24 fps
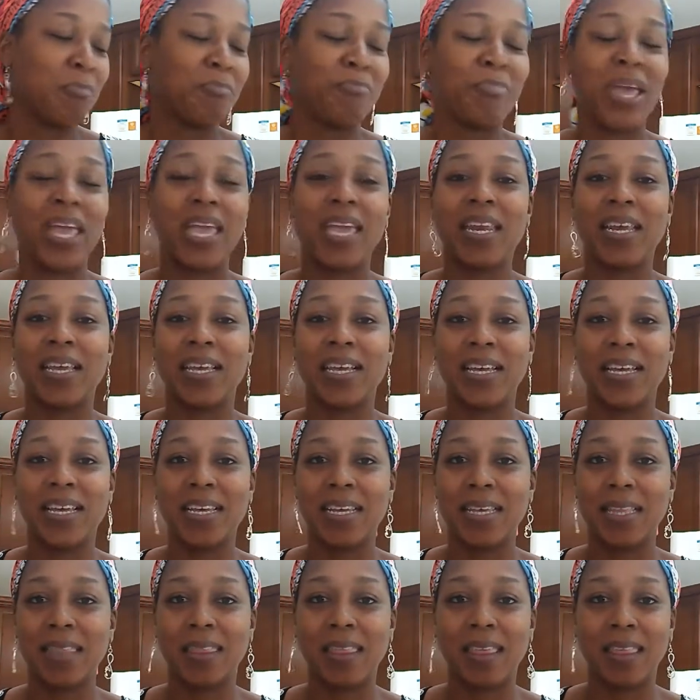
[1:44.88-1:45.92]

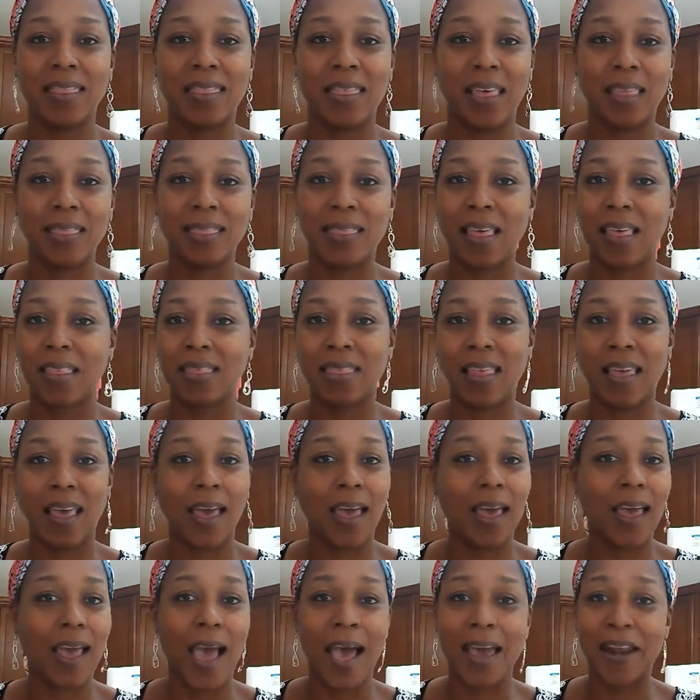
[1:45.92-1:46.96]
beta,
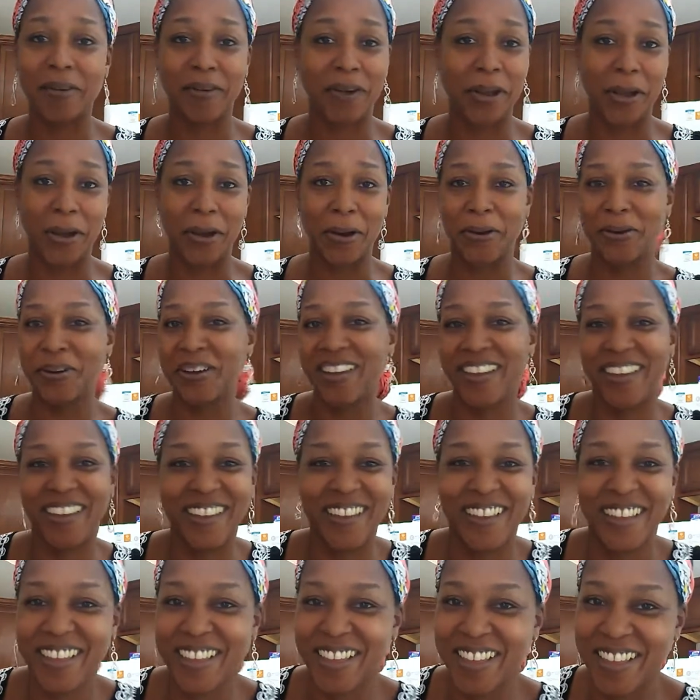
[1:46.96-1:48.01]
I don't know.
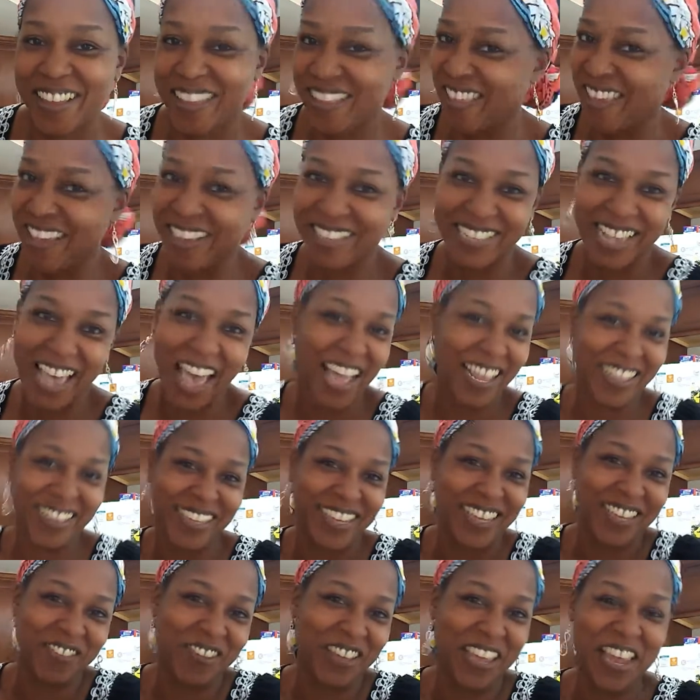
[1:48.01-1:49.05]

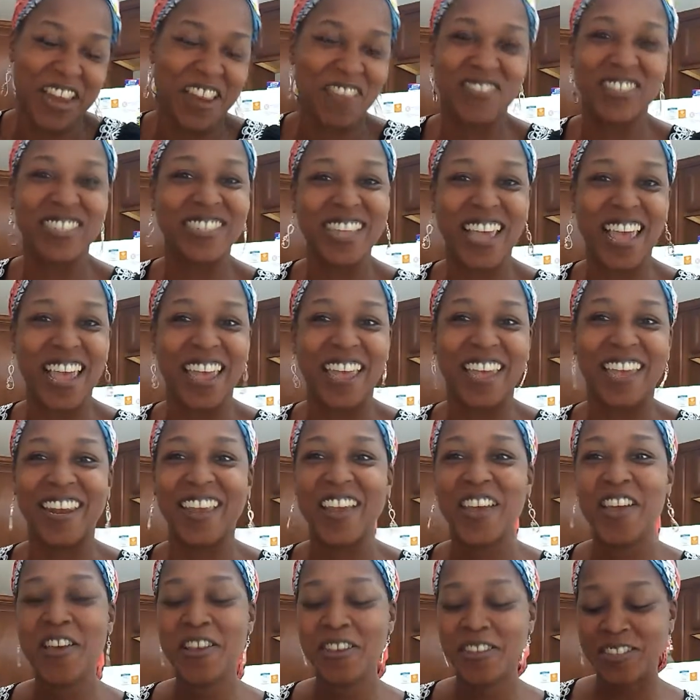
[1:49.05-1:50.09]
Exactly. You can't even say it.
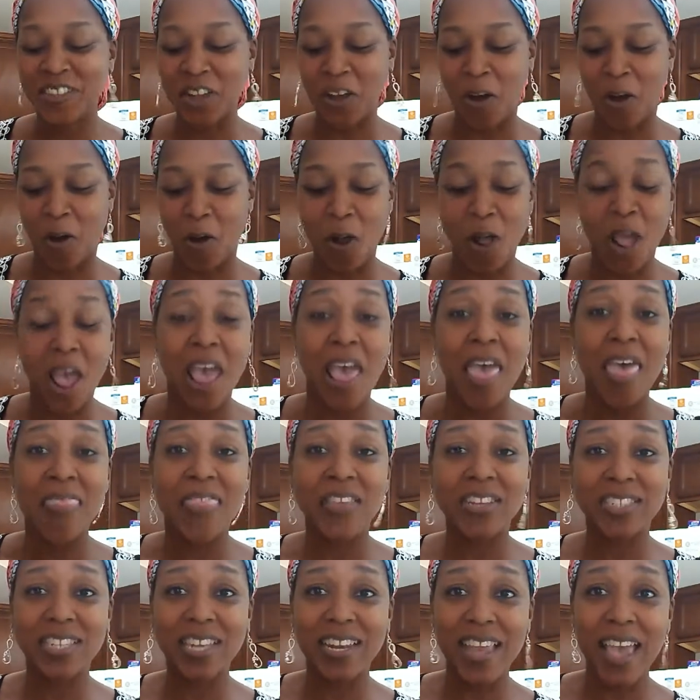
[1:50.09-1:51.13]
So
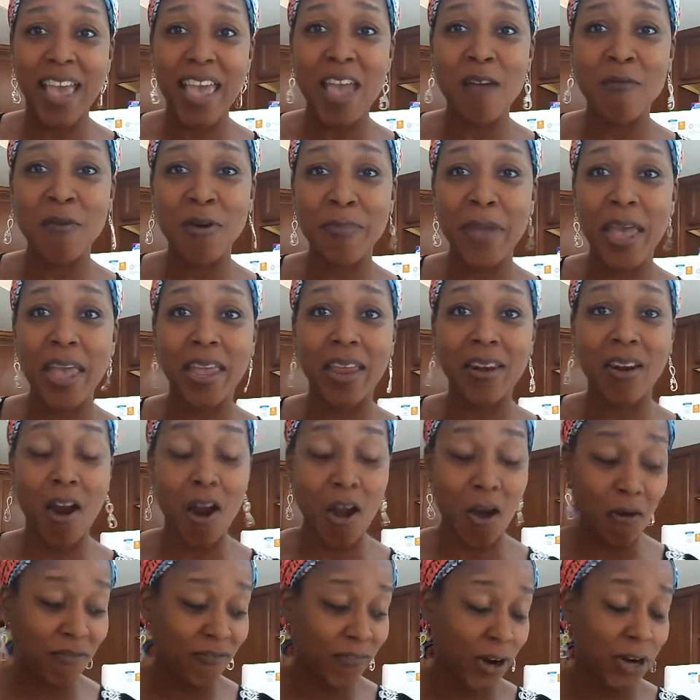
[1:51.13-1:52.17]
today we're making our
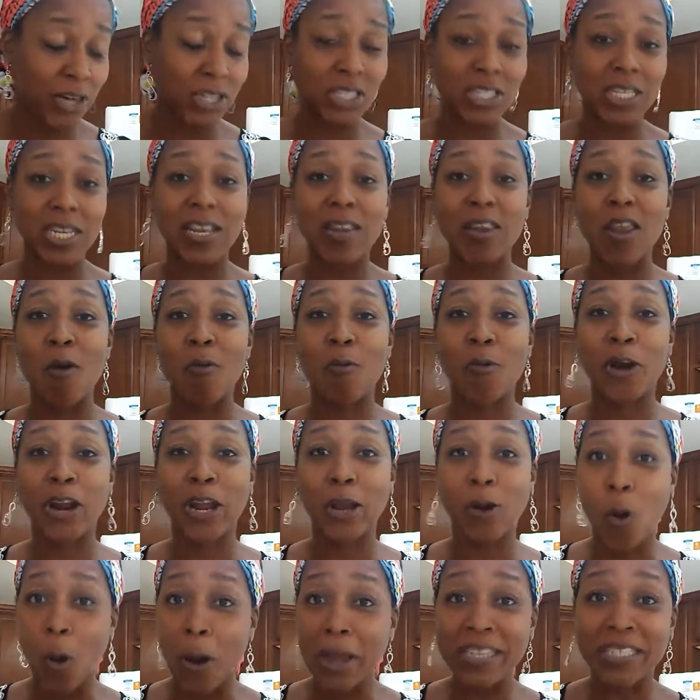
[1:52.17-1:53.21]
own version. We're
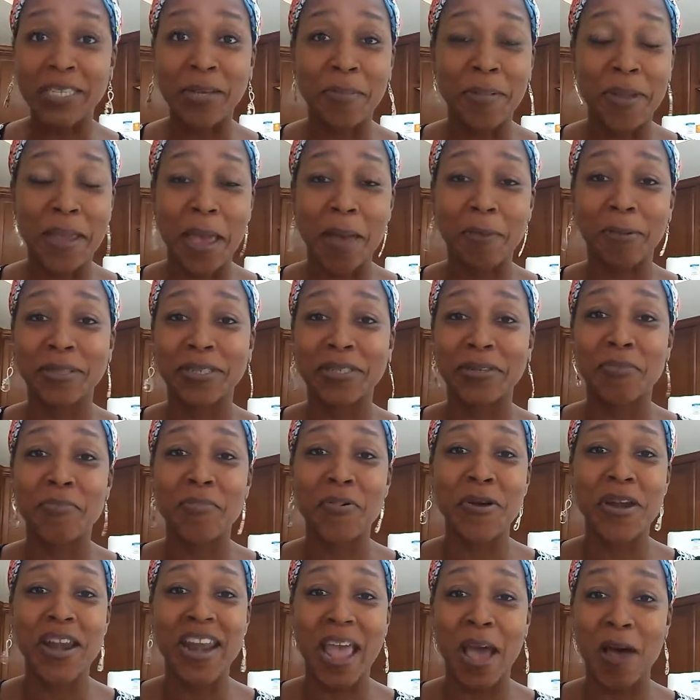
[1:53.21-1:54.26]
going to be able to
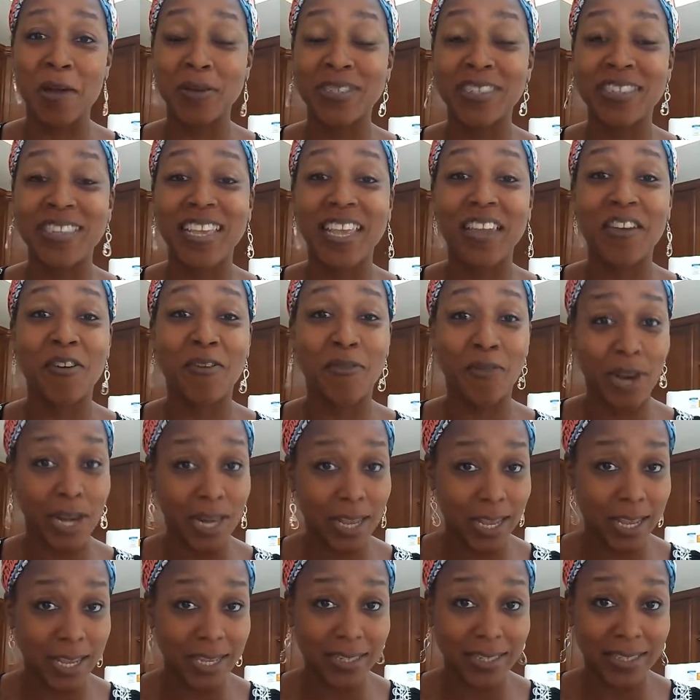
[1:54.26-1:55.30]
pronounce the
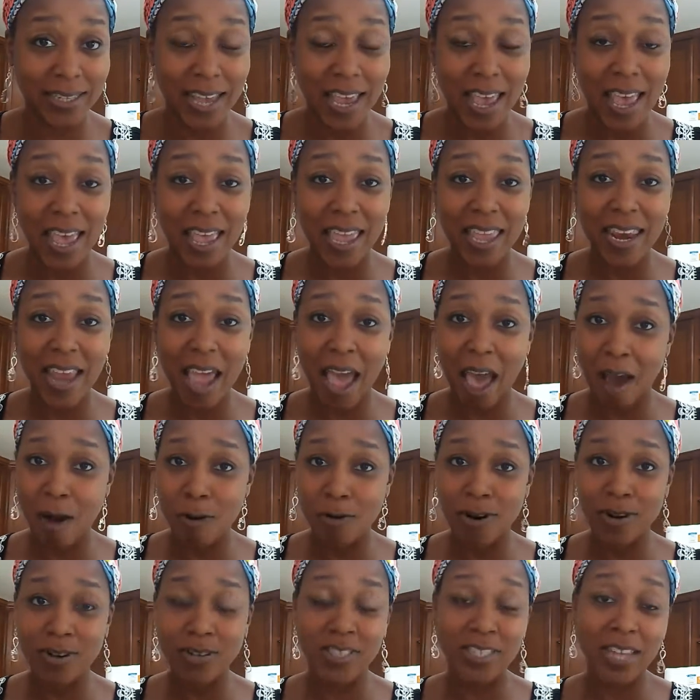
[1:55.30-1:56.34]
ingredients in
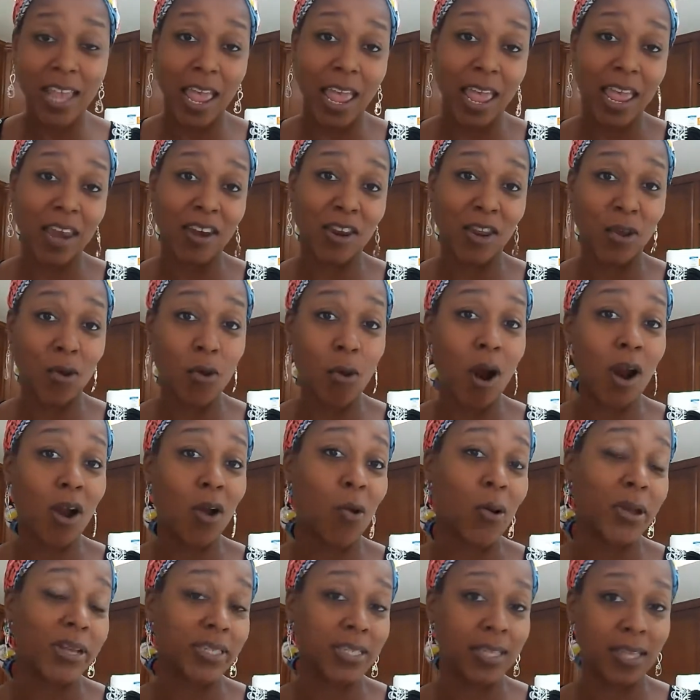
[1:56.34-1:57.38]
ours and you are
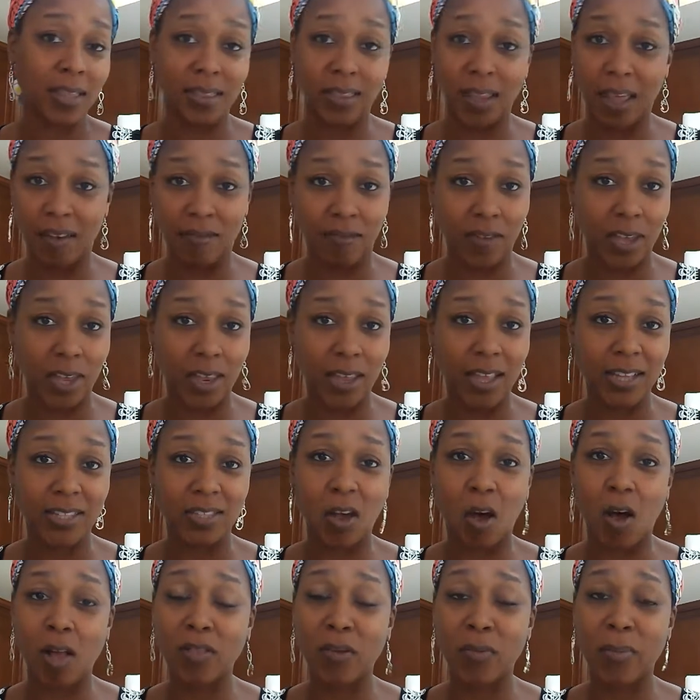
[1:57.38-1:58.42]
going to love it. It's
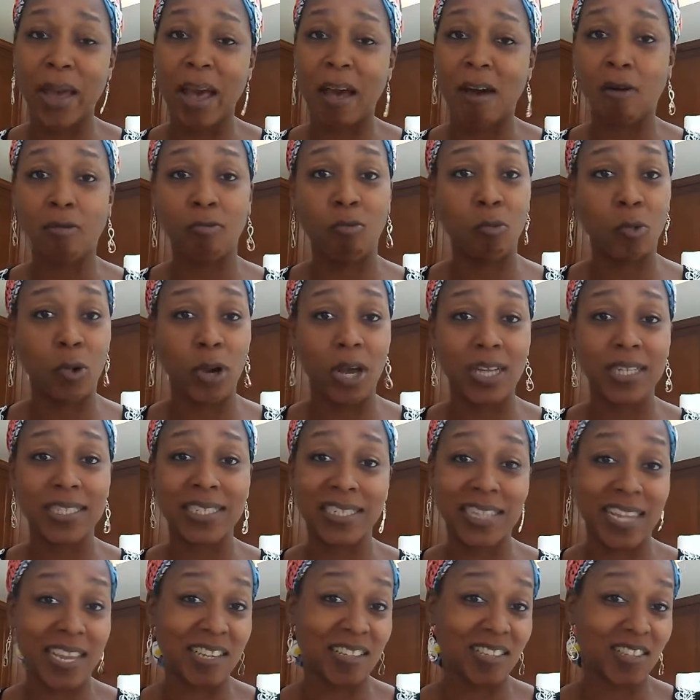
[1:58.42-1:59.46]
all about what
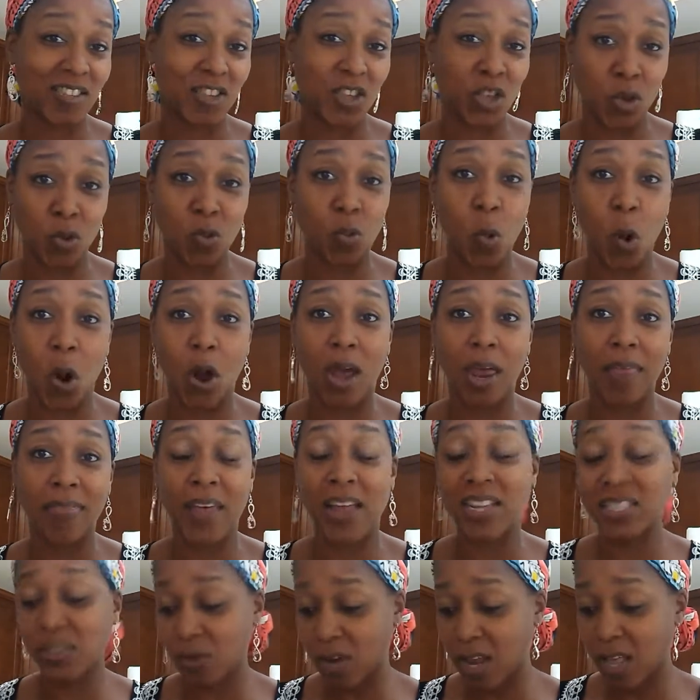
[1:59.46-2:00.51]
scents you want.
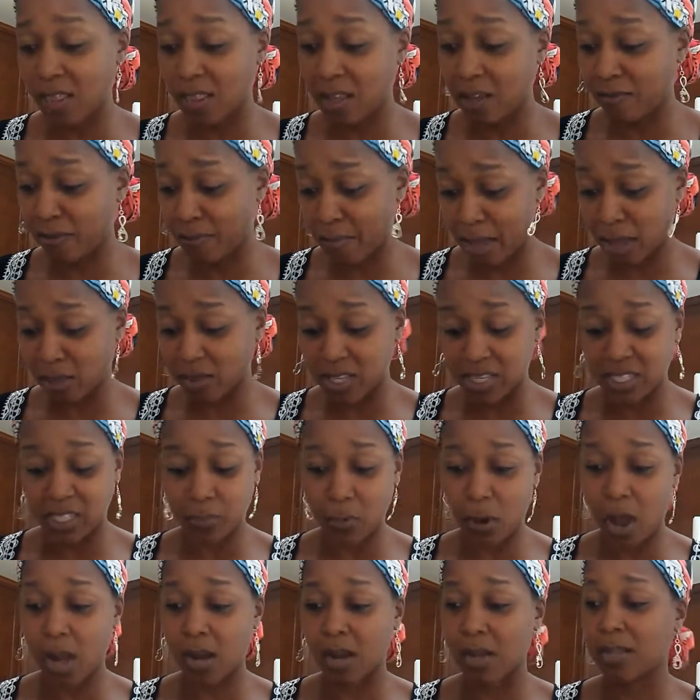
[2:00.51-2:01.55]
That's what I love about these
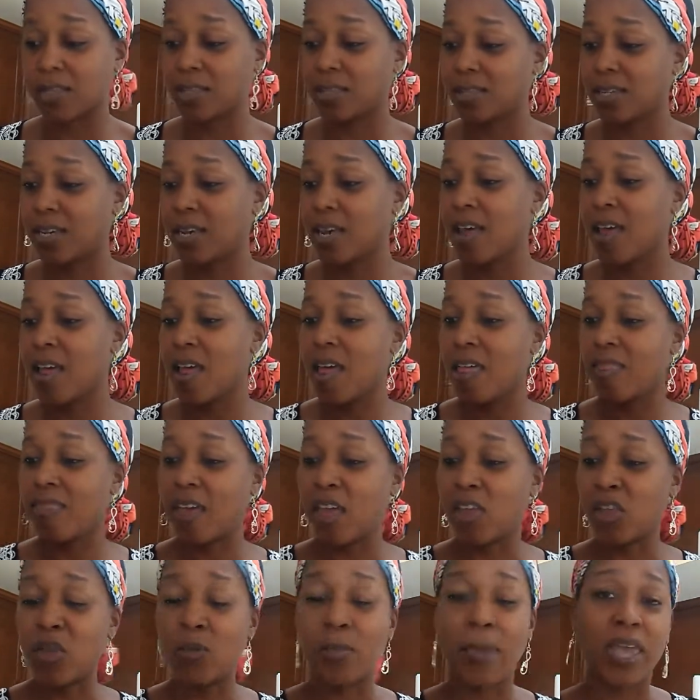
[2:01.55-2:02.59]
products
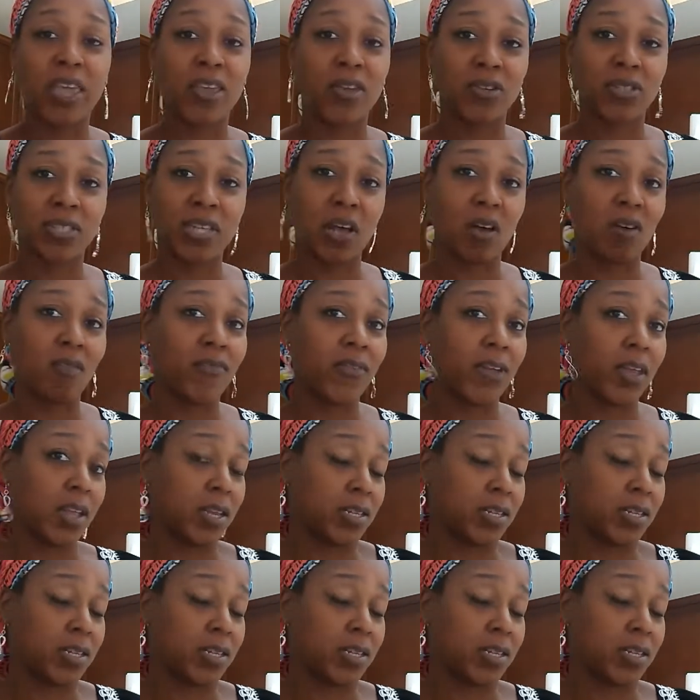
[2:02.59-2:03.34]
that you make yourself. It